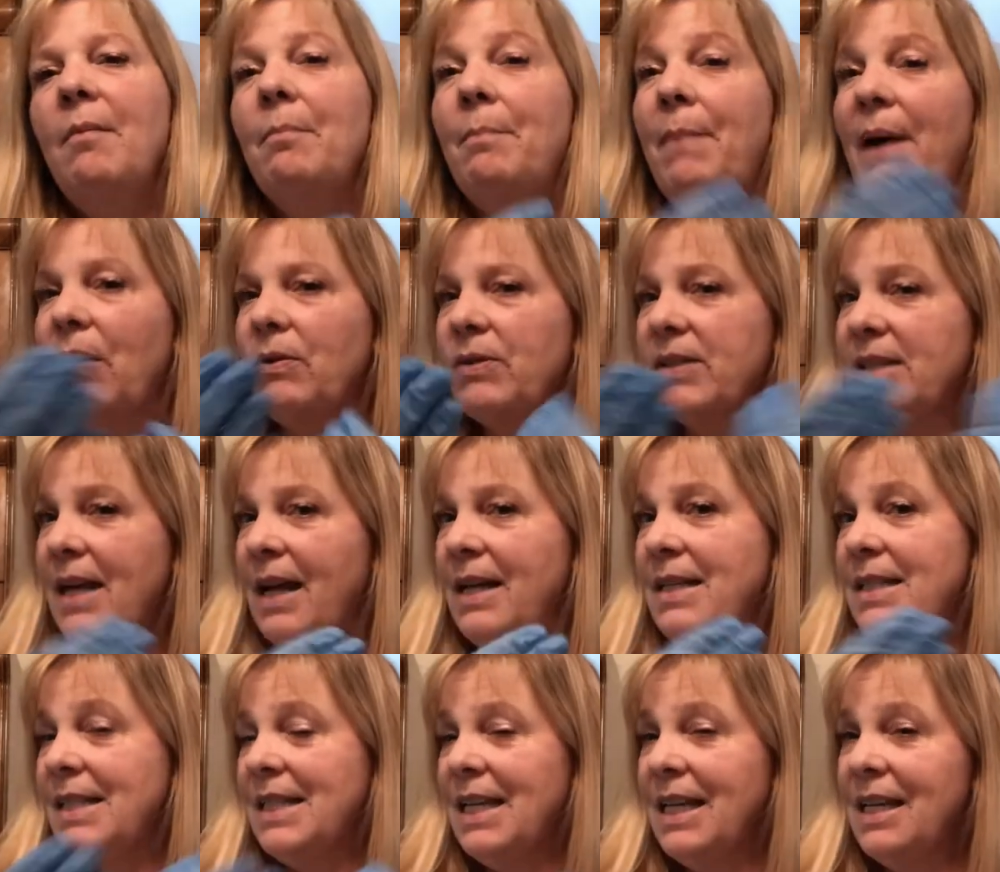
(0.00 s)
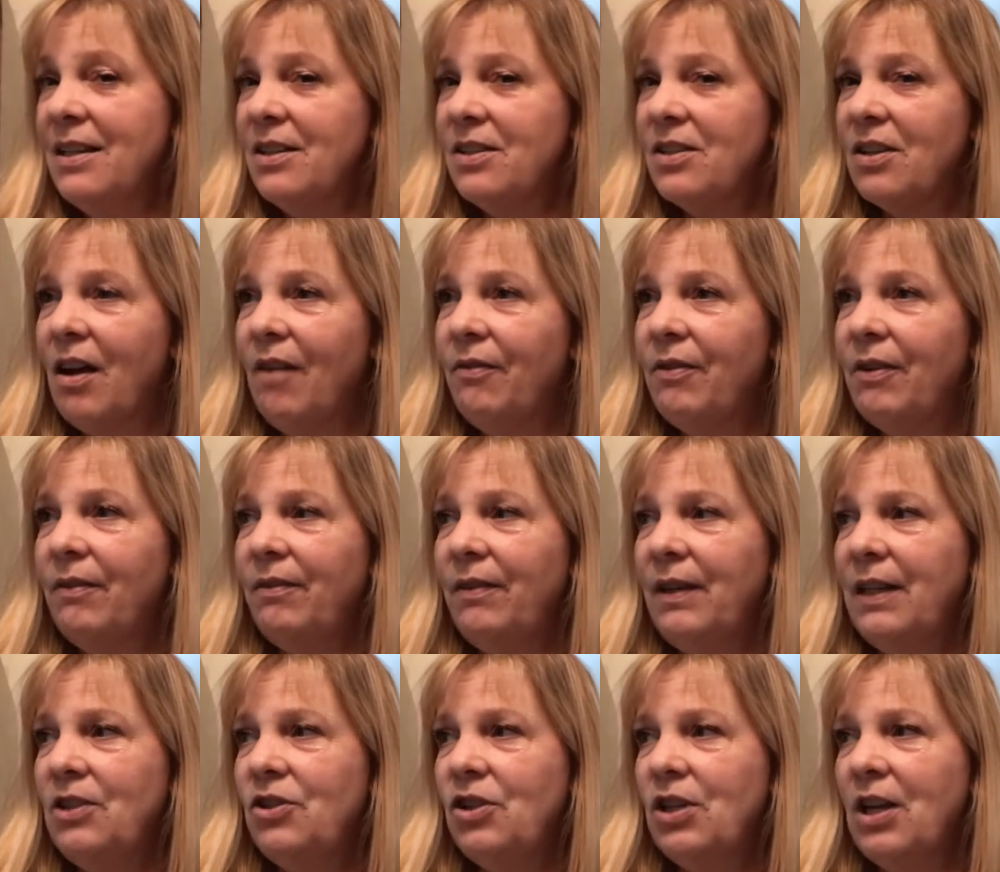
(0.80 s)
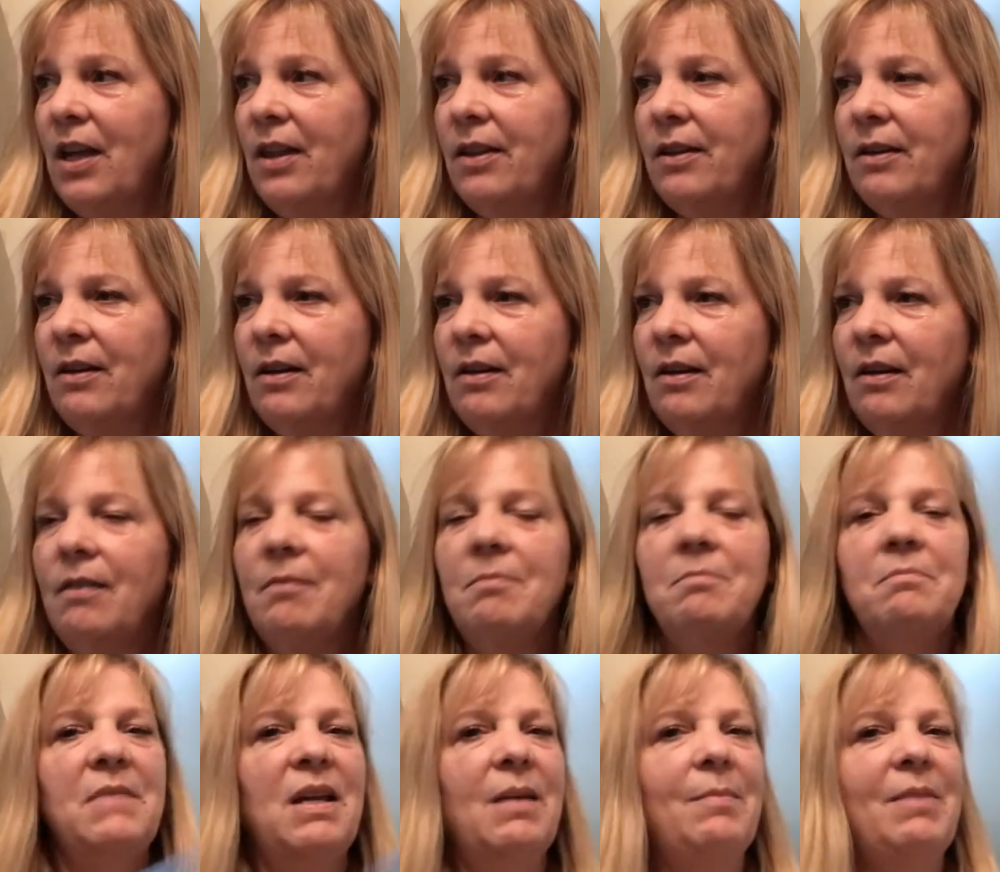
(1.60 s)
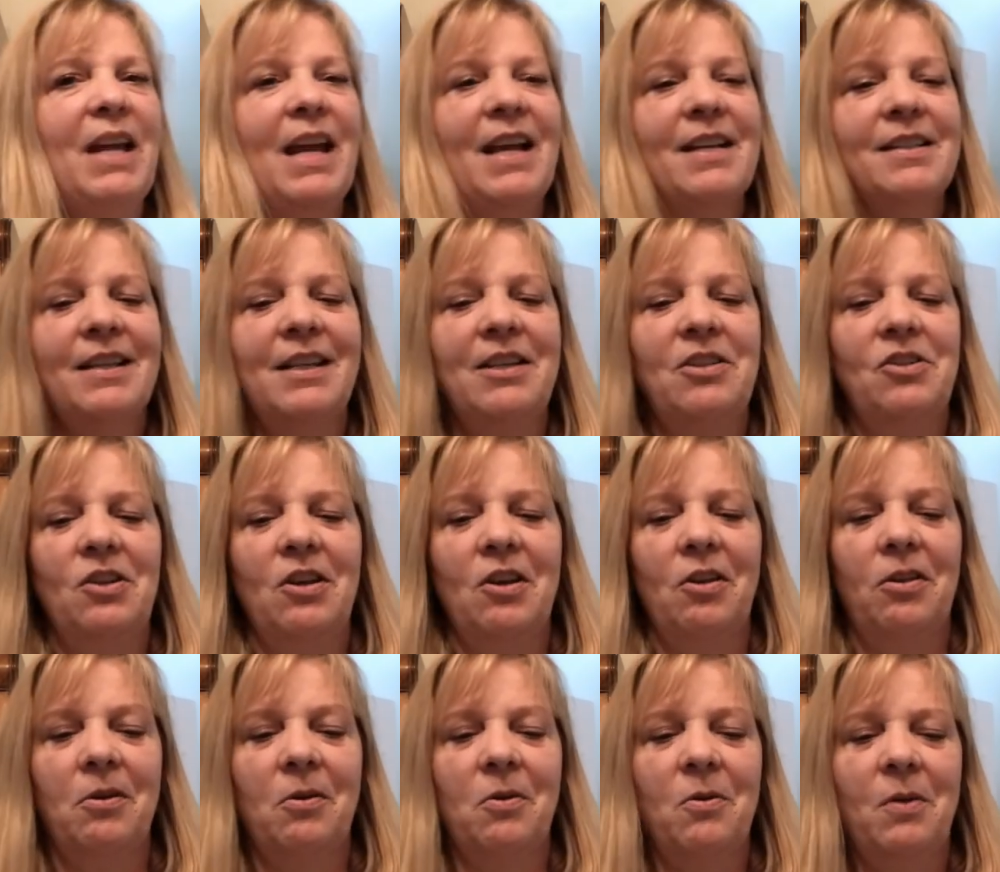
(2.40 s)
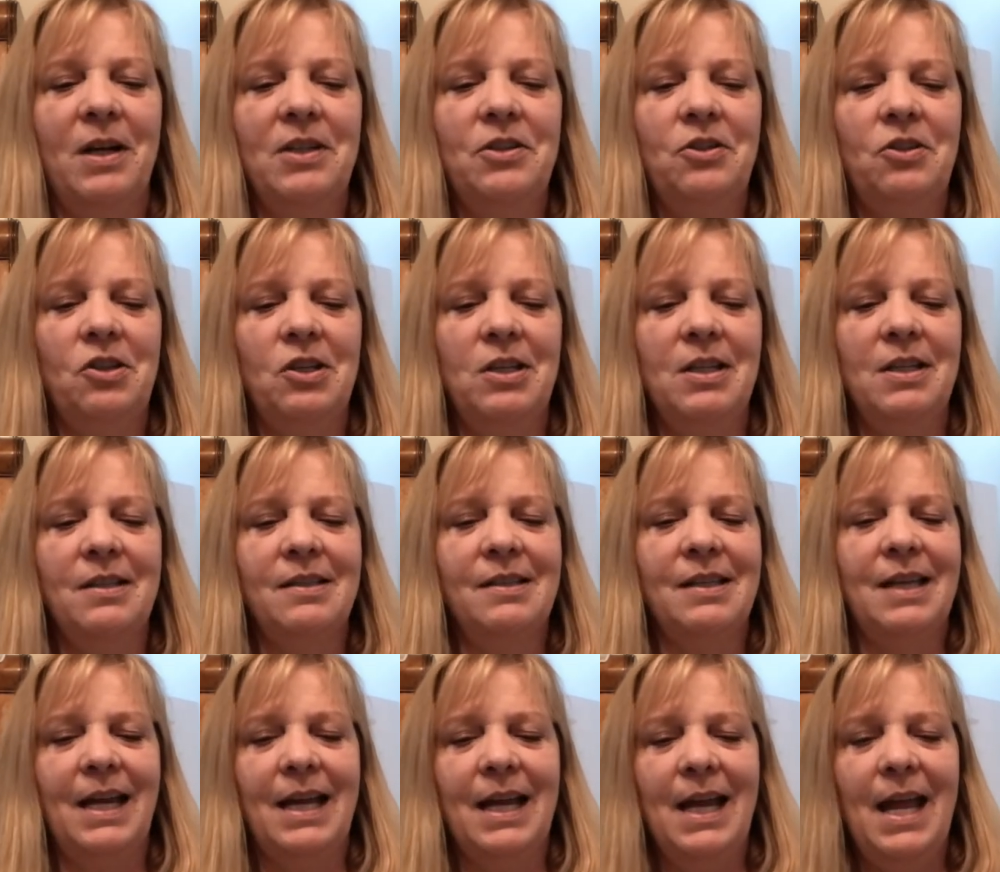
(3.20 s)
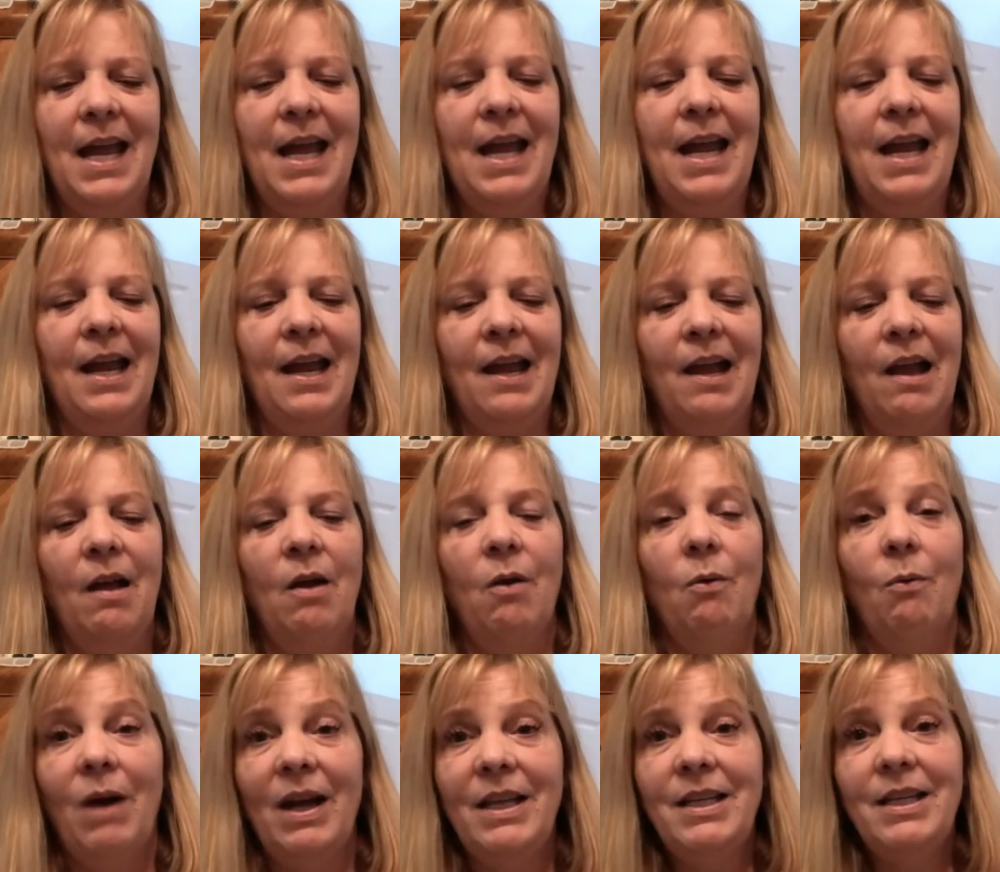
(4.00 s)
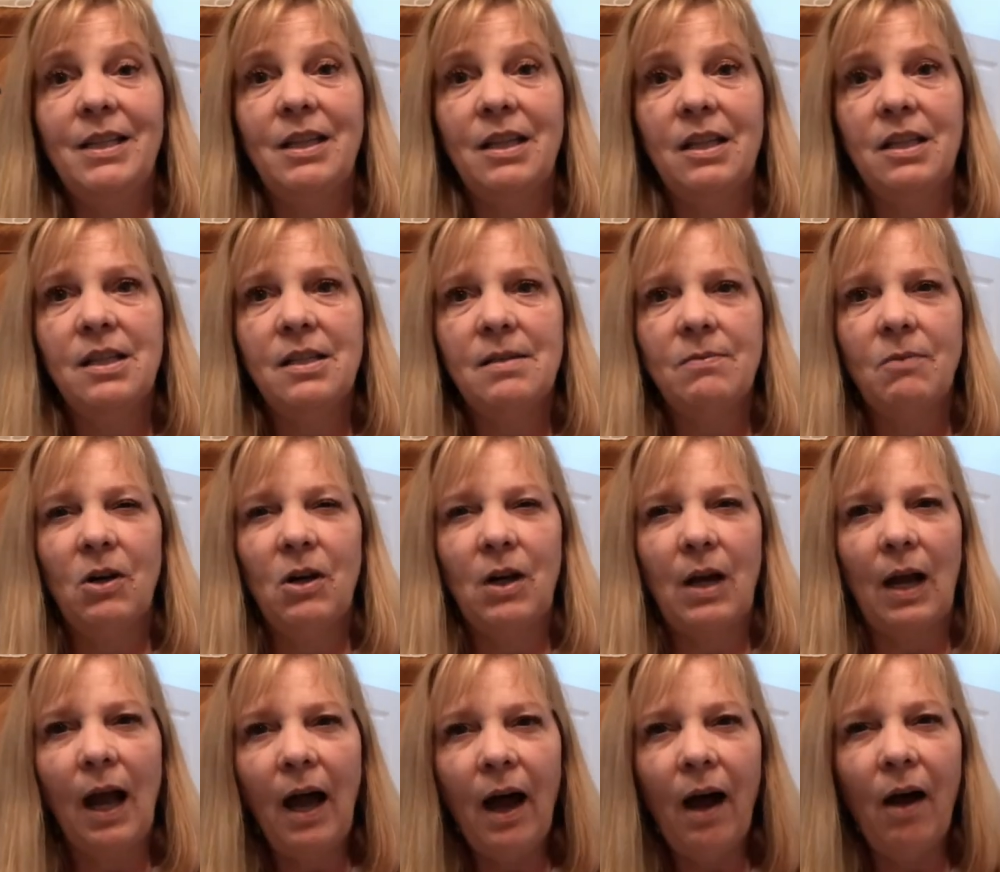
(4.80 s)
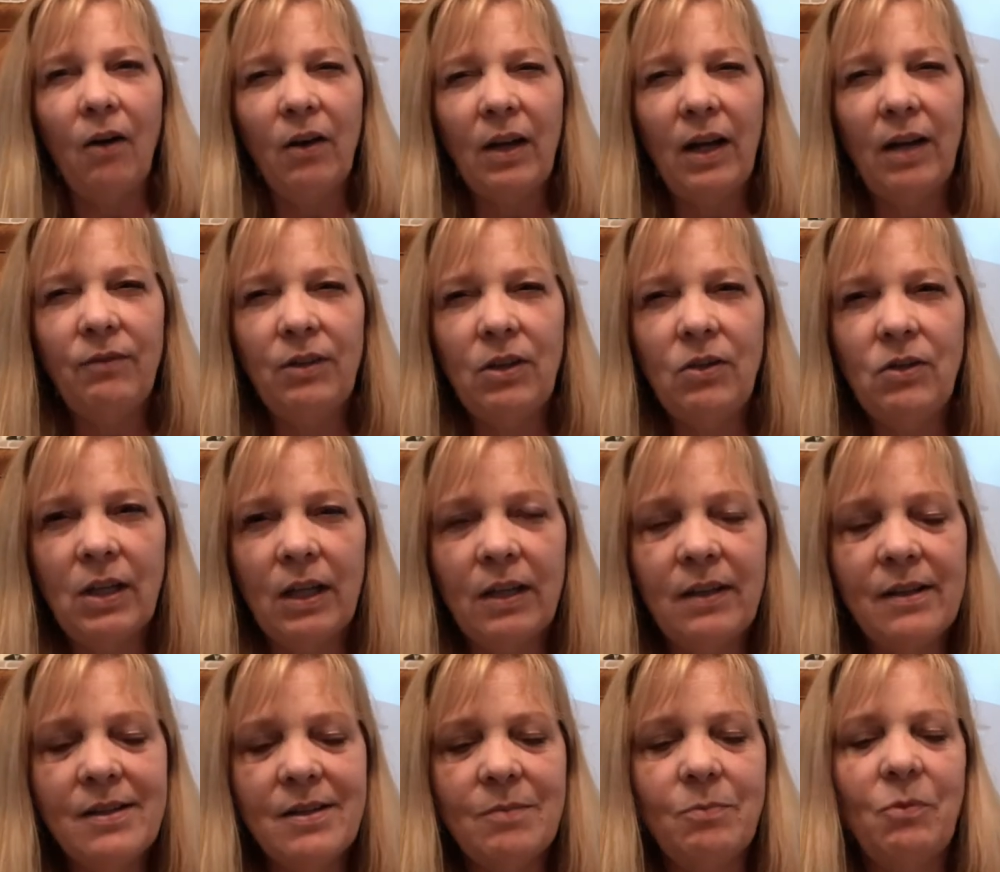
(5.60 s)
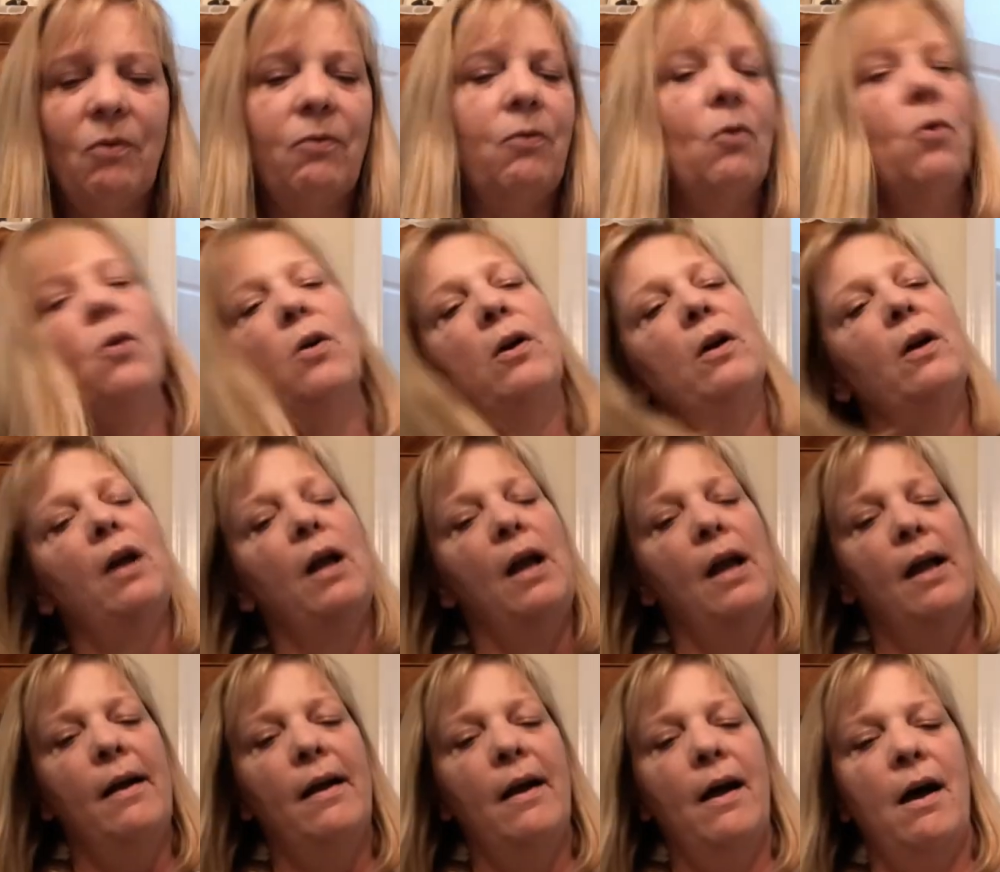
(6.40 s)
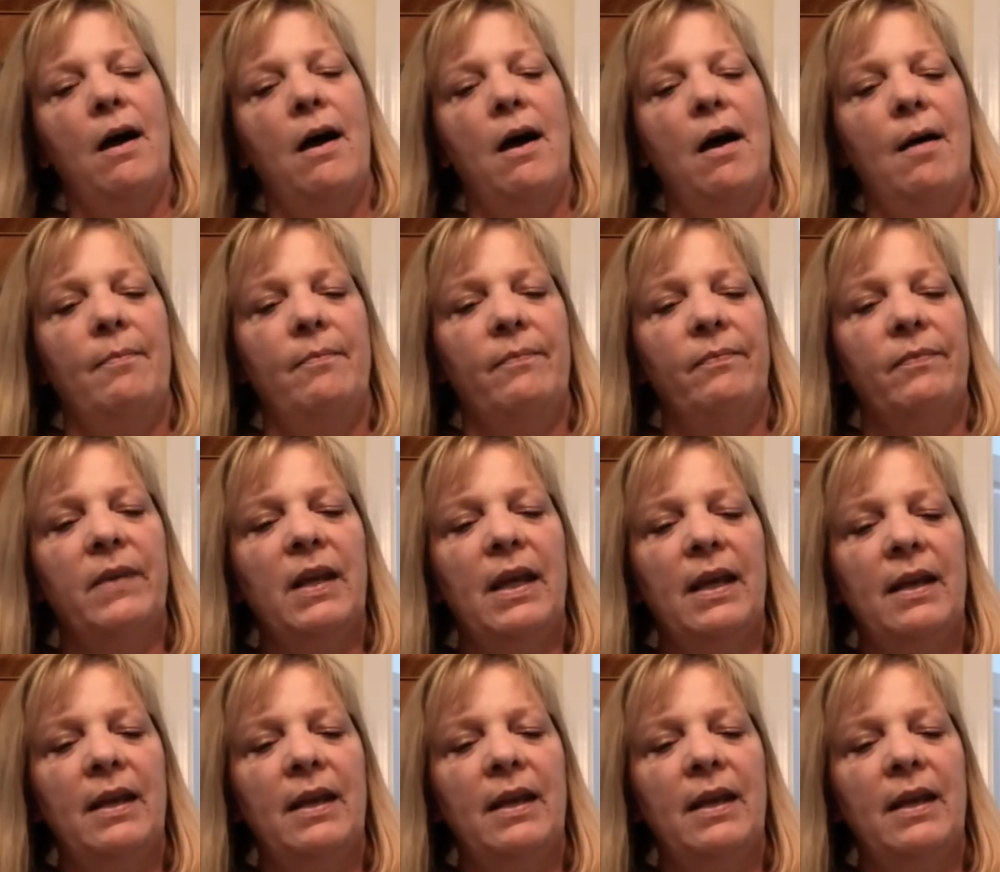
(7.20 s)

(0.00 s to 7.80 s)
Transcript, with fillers: bounce ideas off of each other maybe ask each other questions like hey why didn't this work out have you done this before um,